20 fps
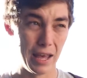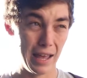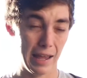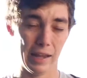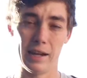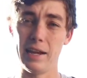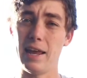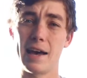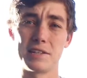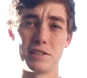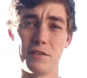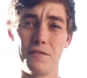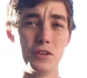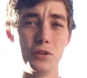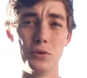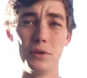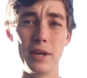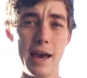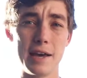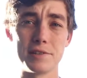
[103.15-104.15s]
And he has a
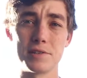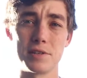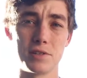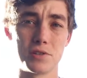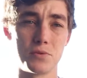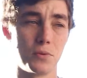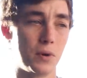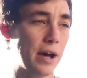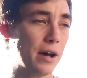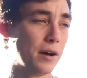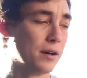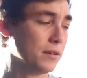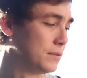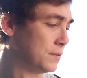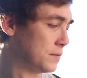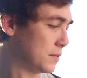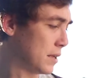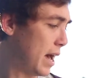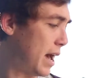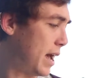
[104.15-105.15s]
few guests as well.
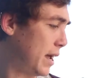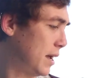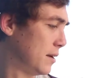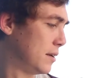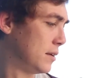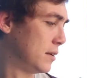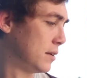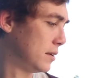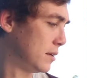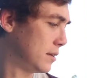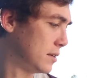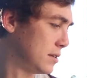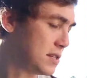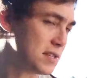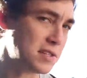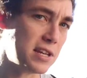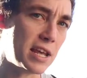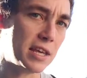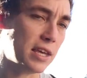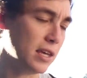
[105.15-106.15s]
Hey,
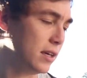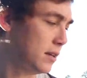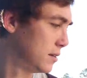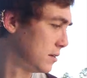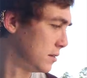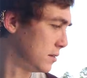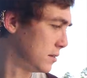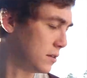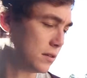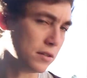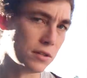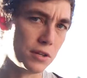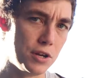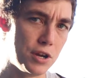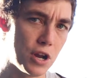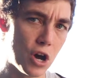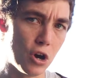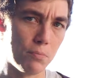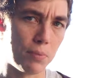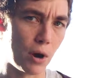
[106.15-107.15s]
Stinky,
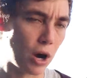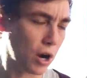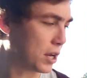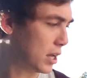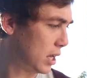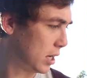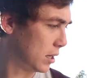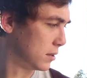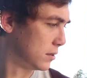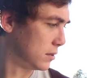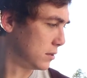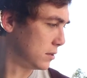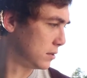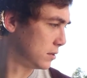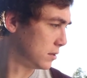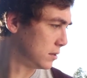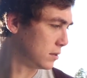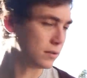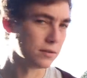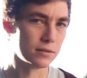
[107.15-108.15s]
no barking.
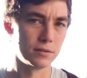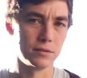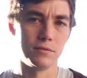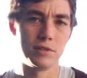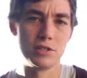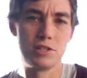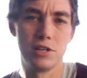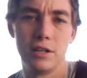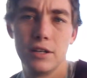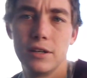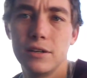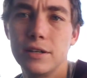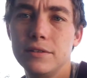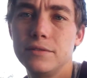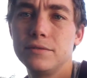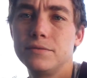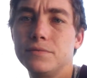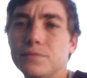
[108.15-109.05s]
What's she doing?